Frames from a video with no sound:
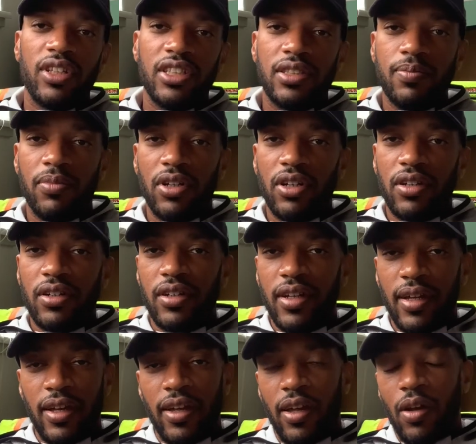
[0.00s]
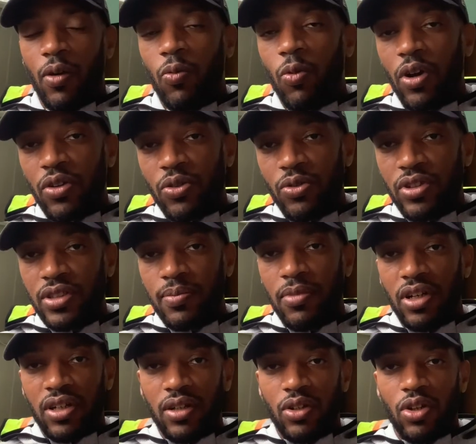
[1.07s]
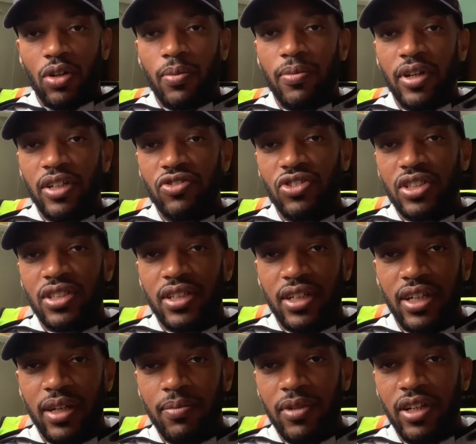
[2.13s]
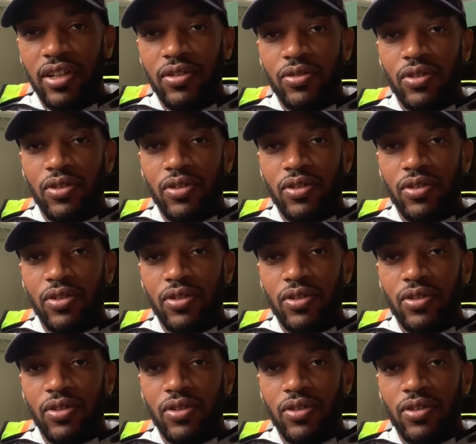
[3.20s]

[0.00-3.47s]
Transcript: this book, worked through this book a little bit just to get me